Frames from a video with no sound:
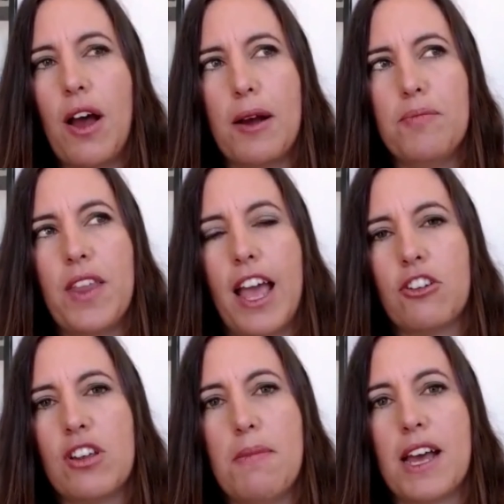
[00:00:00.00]
Actually
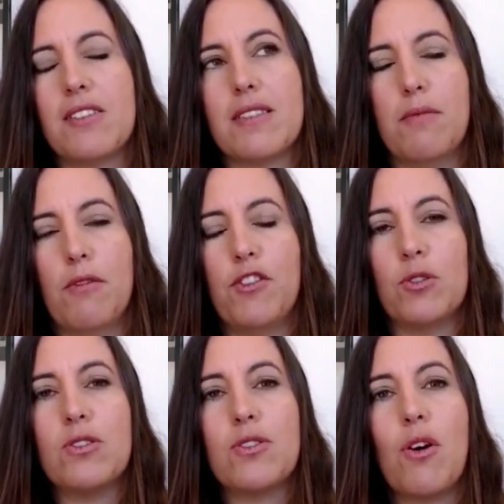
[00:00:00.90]
makes them
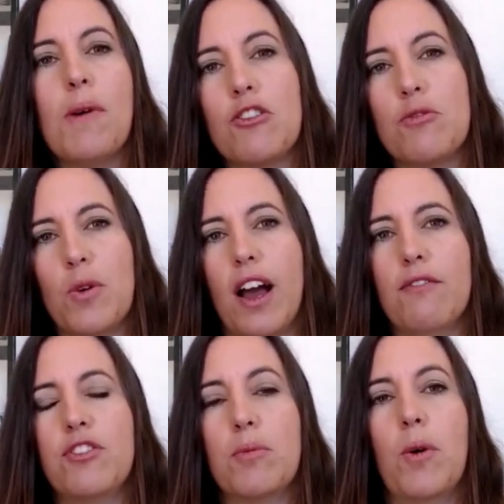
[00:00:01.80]
feel so much more
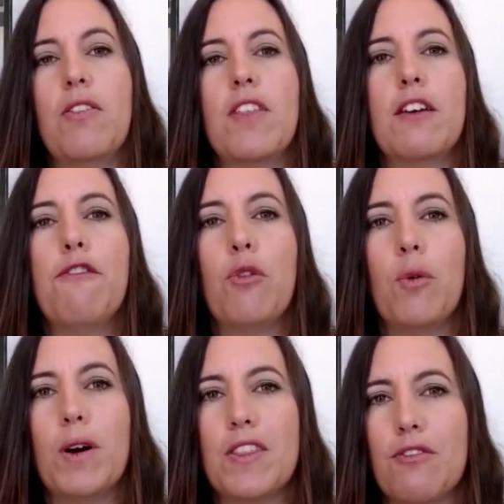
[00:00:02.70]
comfortable, and
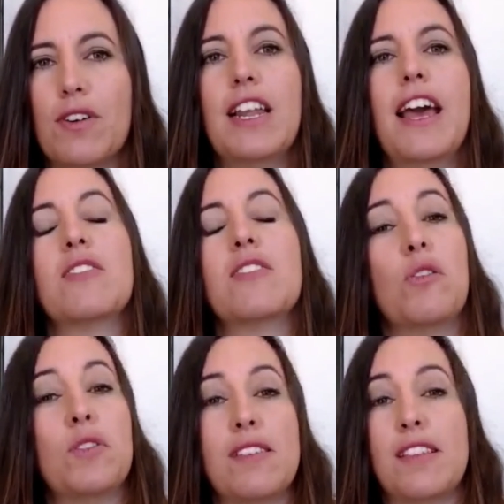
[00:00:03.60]
therefore when they're relaxed,
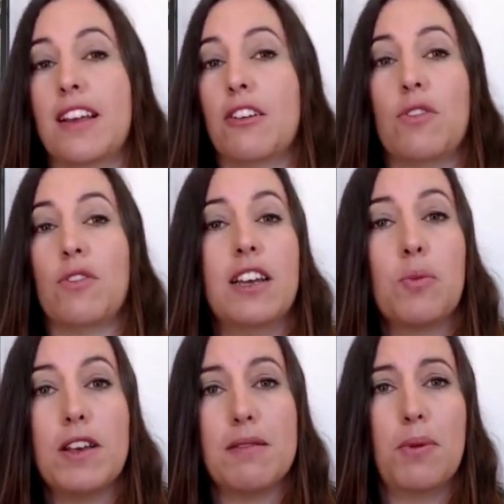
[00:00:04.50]
obviously they're going to release
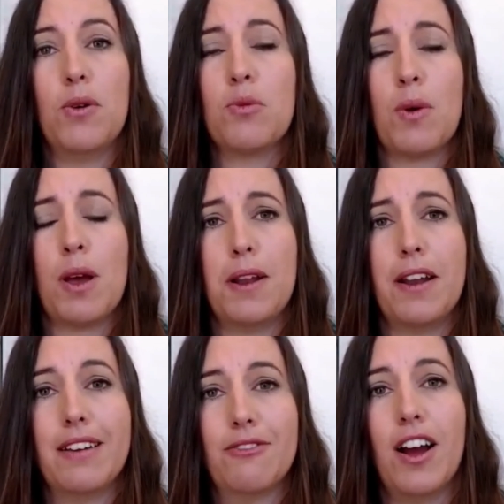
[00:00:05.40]
wheeze and poos way better,
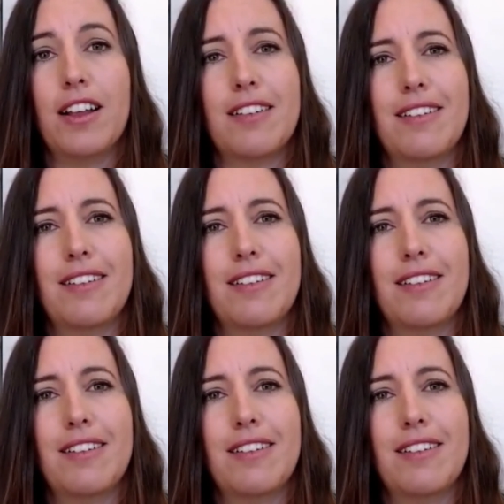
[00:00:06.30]
right?